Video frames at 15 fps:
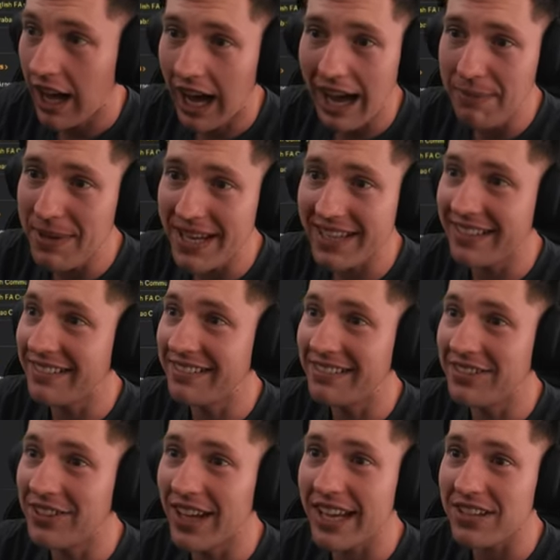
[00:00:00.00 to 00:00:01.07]
I mean,
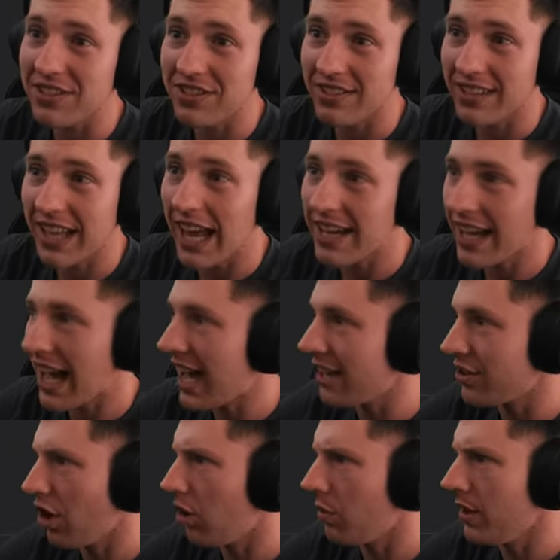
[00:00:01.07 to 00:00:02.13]
this, they
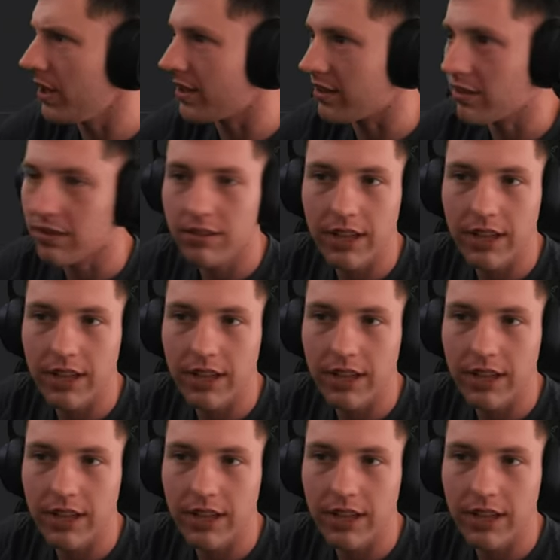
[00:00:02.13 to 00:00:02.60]
can't not win it.